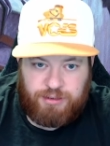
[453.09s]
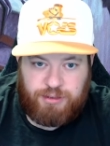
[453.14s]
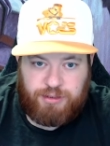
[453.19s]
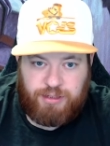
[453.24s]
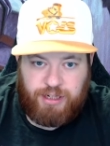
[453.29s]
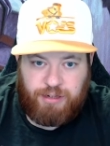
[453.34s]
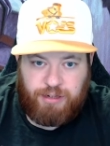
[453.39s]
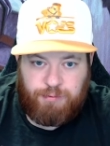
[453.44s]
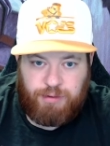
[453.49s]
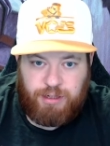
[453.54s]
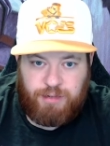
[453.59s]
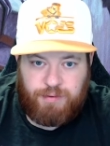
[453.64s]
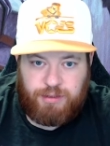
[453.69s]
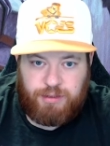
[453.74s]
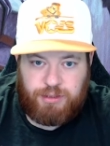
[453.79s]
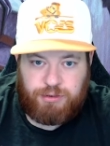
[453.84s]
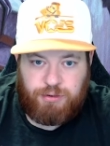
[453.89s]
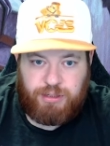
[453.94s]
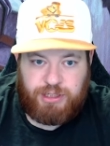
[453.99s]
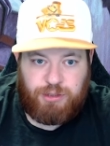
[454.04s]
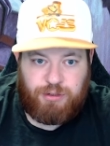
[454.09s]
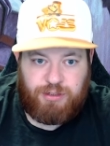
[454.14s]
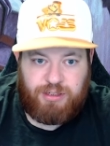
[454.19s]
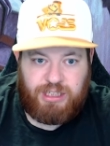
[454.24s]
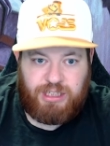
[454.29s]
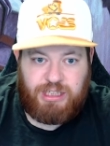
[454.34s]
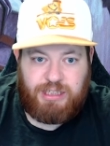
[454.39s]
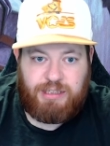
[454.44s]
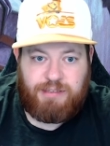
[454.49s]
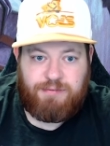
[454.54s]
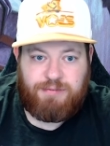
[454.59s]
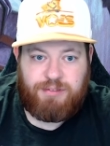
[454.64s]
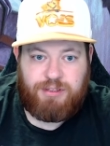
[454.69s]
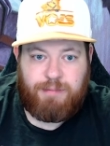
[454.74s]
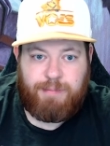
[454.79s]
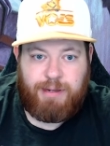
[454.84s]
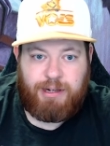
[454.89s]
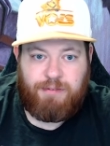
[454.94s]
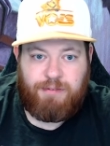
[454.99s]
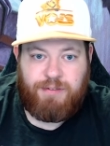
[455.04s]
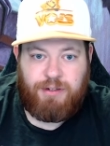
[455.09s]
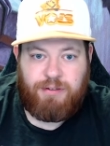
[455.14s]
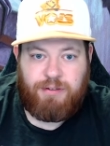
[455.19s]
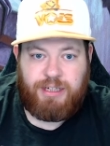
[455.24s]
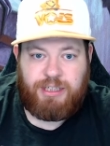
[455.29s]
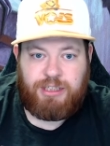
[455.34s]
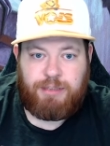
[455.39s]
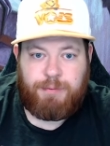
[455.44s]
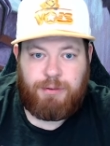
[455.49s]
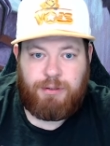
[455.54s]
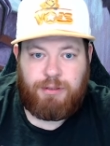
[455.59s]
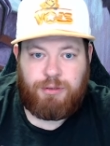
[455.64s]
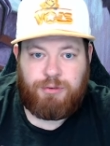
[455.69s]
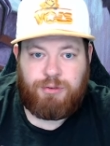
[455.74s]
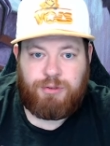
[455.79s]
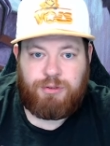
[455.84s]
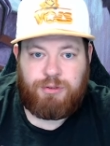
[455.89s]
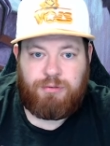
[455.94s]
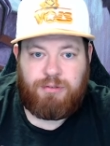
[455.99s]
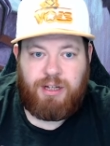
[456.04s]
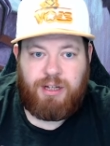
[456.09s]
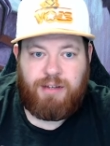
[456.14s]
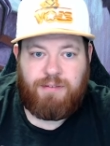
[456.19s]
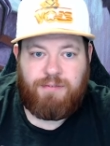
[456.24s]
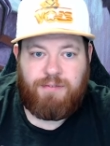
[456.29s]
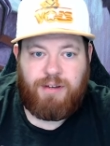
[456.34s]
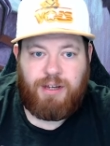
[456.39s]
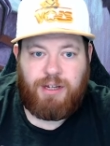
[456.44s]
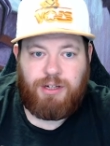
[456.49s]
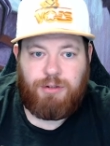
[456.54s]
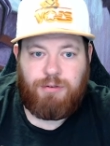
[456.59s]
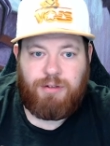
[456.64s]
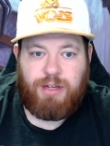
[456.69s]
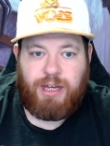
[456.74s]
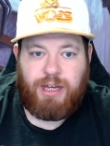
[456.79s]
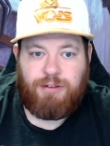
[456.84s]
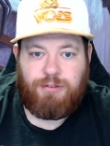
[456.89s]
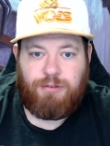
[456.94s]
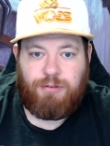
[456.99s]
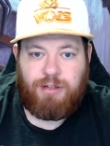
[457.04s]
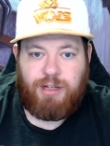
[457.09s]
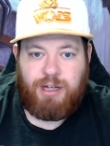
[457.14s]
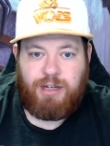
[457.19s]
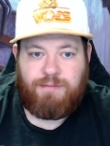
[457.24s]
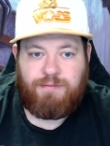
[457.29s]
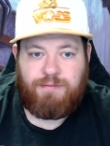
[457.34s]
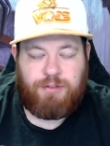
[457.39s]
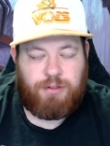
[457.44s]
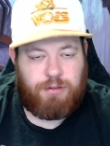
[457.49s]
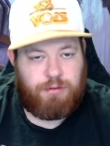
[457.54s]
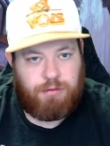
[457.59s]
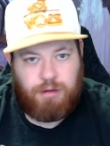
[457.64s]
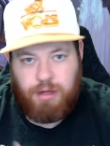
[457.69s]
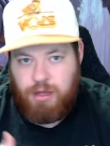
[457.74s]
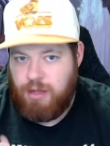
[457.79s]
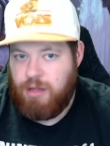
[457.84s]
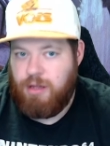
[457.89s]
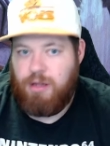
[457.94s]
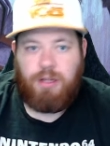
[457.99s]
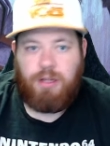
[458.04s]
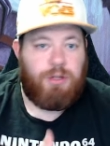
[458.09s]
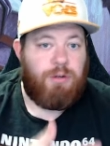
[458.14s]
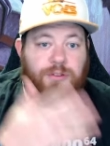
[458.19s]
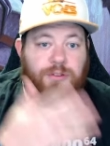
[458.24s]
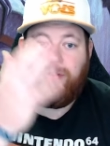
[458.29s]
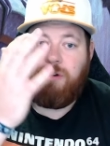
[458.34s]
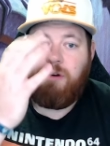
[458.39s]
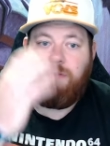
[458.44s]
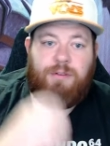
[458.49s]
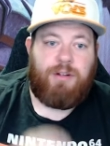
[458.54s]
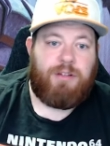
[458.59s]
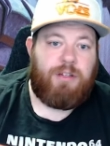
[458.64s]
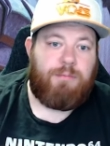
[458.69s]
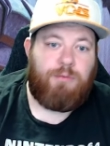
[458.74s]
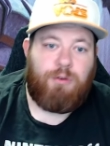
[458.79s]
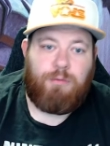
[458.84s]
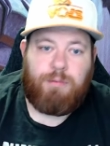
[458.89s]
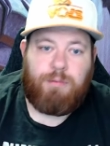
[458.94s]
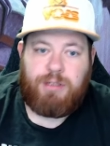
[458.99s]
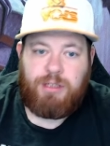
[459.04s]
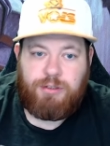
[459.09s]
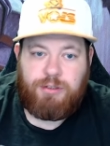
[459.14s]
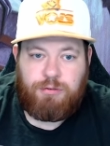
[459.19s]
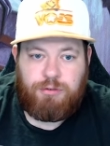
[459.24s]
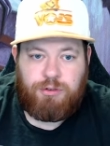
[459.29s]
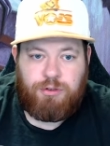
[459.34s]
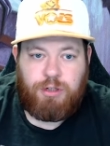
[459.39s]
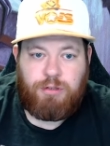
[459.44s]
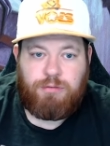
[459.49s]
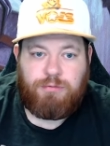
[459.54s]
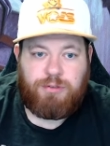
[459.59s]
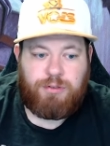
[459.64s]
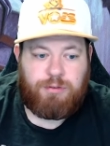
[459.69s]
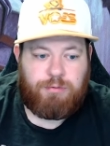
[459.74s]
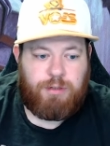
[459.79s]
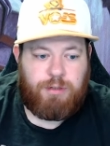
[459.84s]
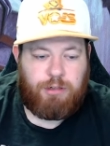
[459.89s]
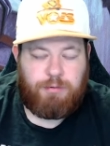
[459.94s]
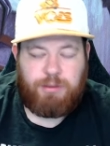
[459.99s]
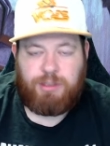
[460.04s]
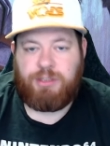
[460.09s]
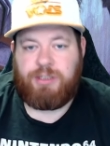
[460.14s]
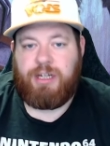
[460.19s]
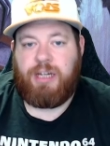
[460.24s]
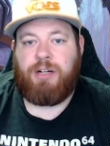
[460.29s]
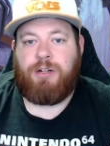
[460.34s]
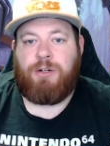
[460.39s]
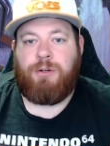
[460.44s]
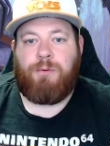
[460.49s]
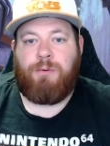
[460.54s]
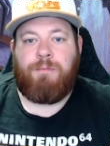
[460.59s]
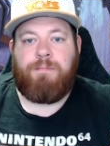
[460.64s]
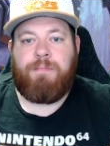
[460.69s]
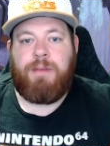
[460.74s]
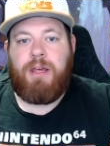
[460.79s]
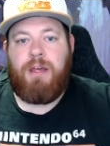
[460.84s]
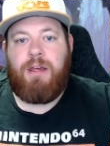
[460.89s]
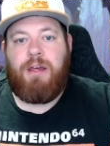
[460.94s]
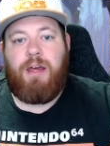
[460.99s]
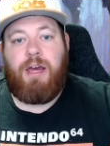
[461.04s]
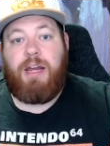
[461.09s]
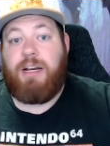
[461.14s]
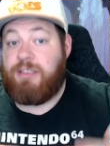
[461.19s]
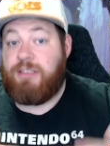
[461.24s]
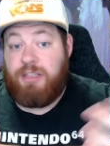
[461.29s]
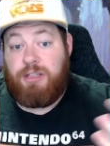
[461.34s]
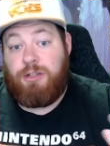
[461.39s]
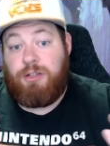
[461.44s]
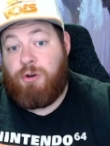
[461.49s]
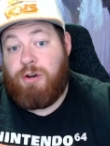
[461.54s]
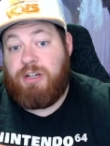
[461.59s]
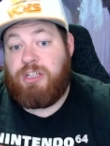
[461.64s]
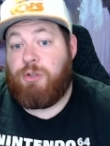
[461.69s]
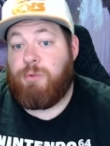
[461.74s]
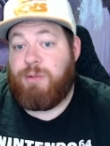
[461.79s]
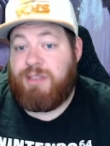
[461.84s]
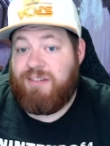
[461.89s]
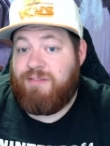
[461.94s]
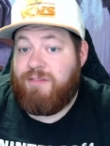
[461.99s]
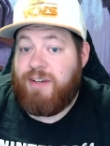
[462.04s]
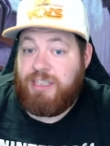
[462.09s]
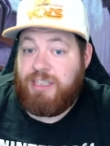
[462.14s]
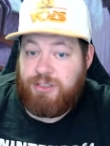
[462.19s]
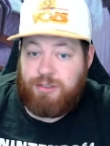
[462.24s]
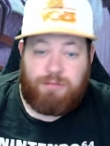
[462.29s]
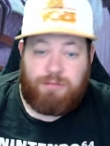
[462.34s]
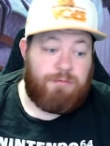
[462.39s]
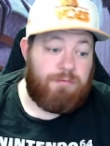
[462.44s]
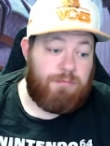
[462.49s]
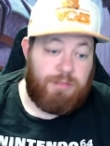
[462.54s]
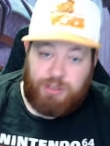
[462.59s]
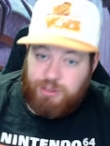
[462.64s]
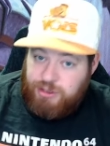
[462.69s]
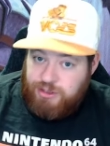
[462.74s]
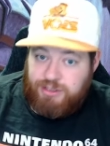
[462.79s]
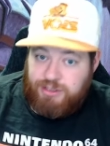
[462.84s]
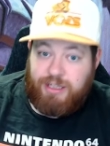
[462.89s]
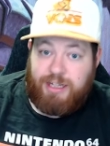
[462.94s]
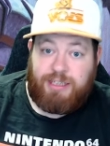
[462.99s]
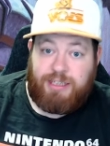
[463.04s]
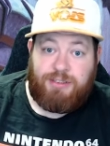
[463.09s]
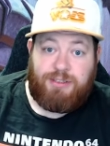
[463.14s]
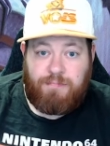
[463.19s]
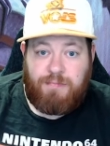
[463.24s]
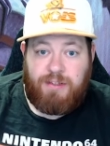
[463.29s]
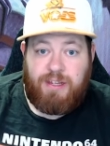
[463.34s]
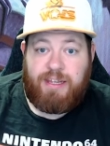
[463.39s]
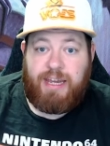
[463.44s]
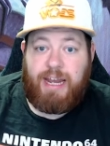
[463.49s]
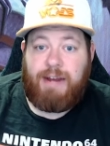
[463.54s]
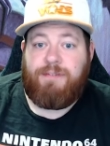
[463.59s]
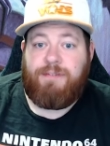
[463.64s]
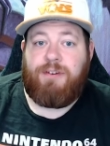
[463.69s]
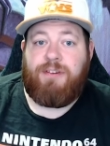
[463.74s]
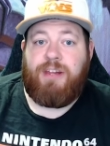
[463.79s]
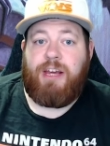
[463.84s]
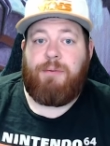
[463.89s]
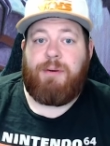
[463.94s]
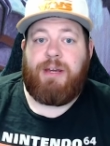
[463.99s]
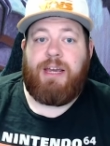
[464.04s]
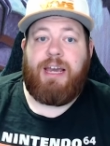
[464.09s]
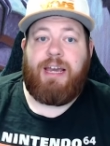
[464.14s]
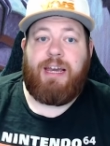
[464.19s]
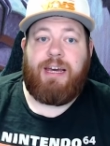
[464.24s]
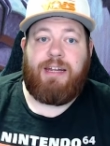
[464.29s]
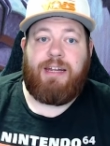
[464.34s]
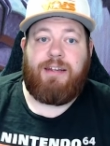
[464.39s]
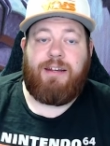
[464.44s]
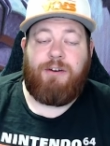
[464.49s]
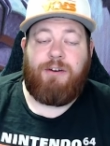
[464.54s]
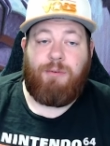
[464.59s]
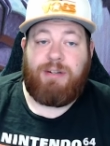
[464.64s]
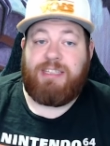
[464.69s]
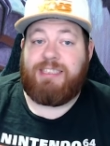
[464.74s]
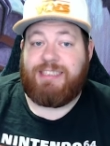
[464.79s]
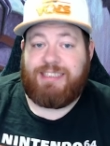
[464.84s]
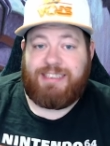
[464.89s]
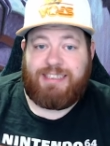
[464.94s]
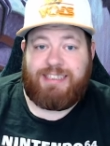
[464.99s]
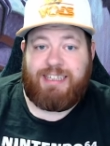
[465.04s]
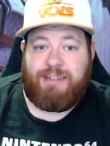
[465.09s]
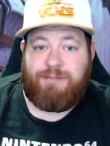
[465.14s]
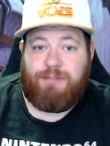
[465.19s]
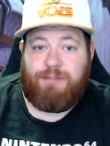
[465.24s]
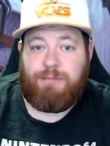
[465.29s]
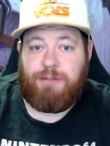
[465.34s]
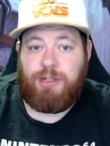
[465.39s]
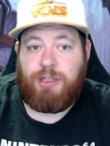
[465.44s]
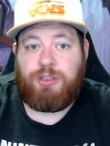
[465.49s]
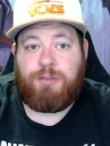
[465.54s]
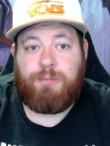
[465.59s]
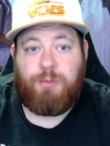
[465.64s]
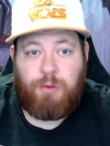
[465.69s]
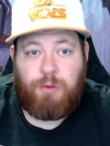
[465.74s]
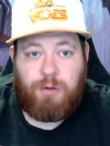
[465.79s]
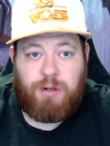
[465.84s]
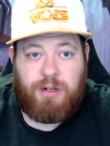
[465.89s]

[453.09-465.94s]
and whenever this creature leaves the battlefield, each opponent loses 2 life and you gain 2 life. So you can start flooding the board with these little drones as well, which is kind of cool. And it's another creature with evasion, which is nice. After that, we had a recent set from Duskmourn